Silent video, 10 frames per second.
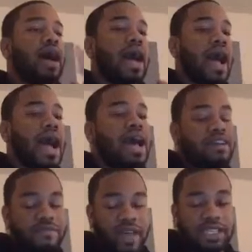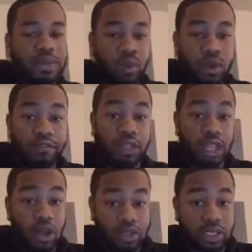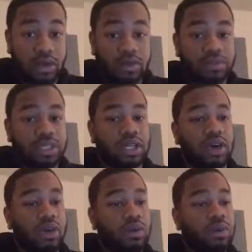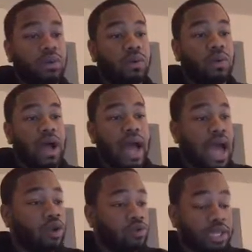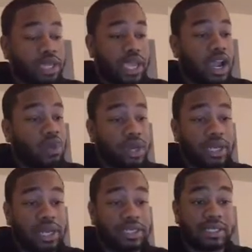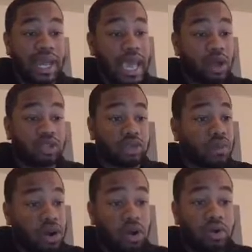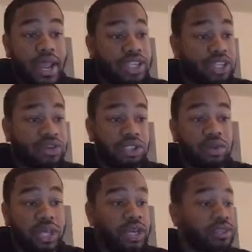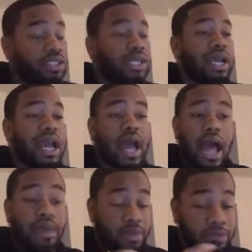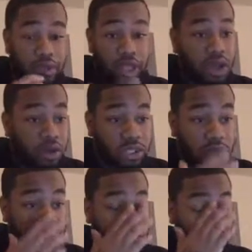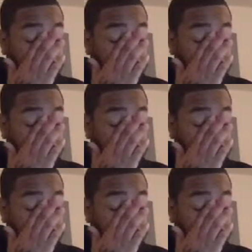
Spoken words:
I invest, number one, for the long term. So I don't really care what it does now, tomorrow, next year, 2 years. I'm in for the long term.